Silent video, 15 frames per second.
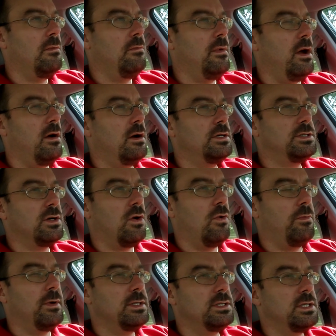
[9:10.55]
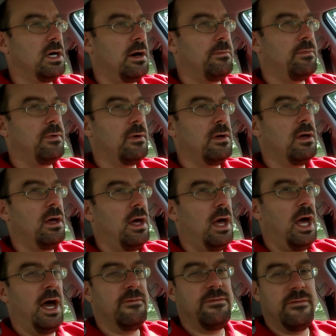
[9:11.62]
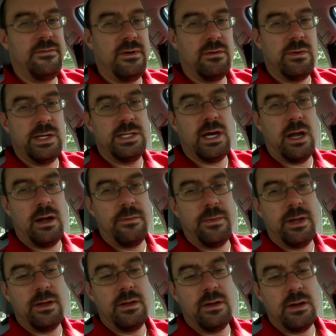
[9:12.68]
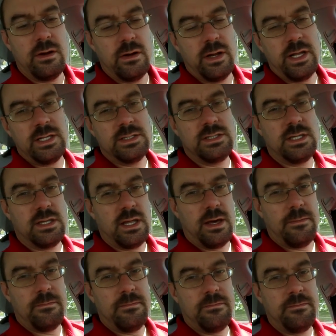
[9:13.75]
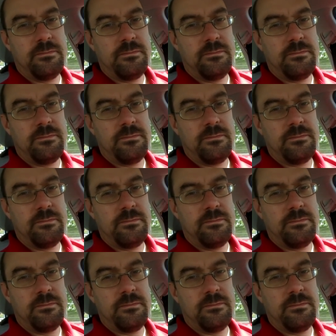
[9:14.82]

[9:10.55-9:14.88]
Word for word: marriage opens up half of your retirement earnings to them.